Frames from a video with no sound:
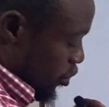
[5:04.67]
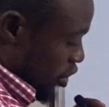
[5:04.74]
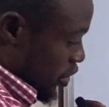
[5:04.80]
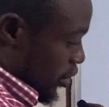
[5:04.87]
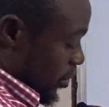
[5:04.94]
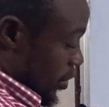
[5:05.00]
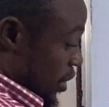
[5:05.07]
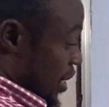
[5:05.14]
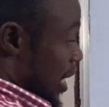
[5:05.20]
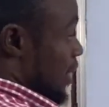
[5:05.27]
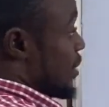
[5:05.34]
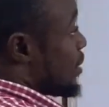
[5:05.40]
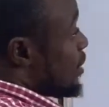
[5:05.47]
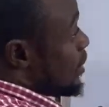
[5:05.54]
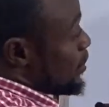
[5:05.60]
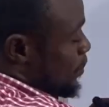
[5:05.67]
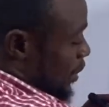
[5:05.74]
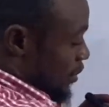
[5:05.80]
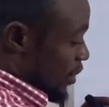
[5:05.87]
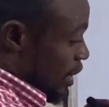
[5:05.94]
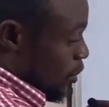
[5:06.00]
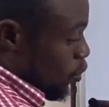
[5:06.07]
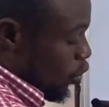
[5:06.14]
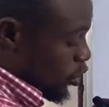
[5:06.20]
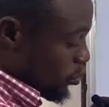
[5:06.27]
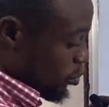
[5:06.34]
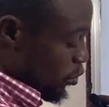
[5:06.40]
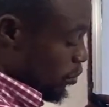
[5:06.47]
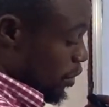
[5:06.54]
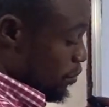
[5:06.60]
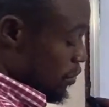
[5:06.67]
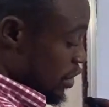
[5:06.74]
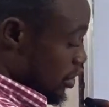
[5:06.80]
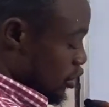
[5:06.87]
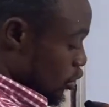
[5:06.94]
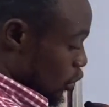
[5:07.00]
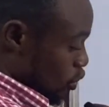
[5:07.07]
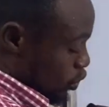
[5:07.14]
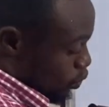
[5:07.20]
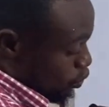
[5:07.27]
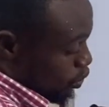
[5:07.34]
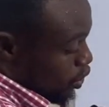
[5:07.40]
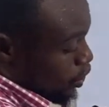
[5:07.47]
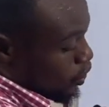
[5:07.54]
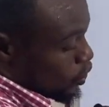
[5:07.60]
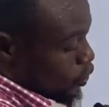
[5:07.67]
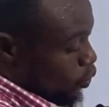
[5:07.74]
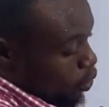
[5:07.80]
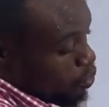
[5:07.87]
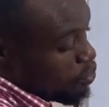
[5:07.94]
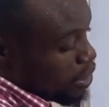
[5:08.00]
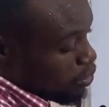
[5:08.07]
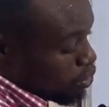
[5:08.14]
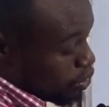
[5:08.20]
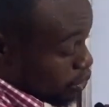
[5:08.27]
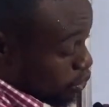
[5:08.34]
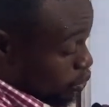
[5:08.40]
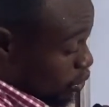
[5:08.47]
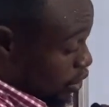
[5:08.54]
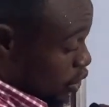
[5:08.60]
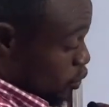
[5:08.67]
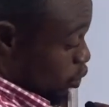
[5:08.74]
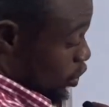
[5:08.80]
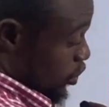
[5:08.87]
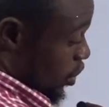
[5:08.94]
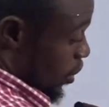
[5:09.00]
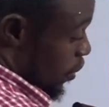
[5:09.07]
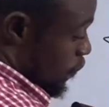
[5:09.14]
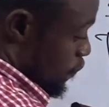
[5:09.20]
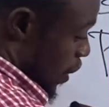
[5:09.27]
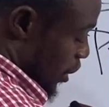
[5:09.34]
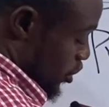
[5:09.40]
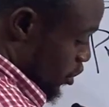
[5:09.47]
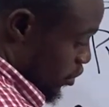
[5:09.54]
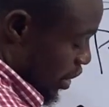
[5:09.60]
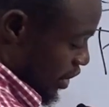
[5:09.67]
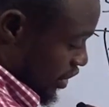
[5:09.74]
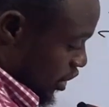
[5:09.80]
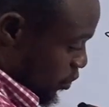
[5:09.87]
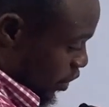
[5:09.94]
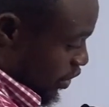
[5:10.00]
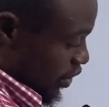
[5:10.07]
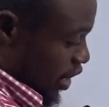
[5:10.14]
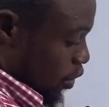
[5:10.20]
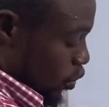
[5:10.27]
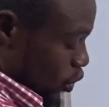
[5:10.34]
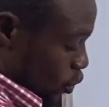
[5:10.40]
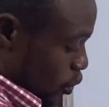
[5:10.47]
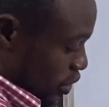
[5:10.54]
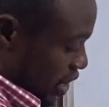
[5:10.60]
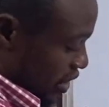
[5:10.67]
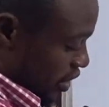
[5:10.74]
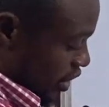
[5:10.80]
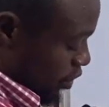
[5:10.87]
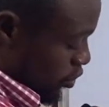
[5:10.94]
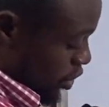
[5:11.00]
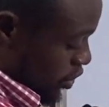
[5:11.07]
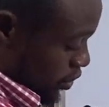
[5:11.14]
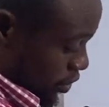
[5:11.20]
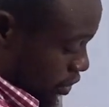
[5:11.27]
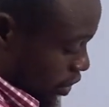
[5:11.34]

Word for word: equation that this particular word problem leads us to so what we are going to do is what factorize this particular word quadratic equation